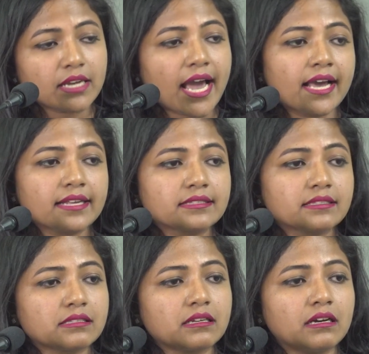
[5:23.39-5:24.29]

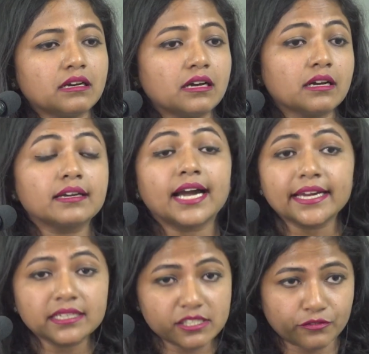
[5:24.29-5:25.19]
as
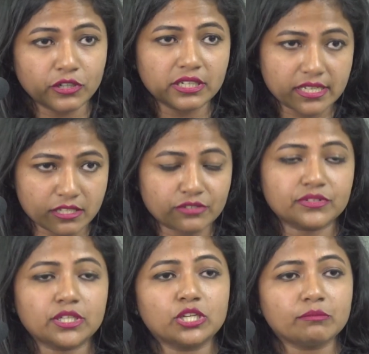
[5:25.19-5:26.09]
guides for rest of
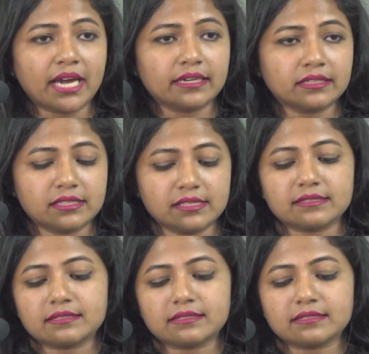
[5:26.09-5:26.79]
the humanity.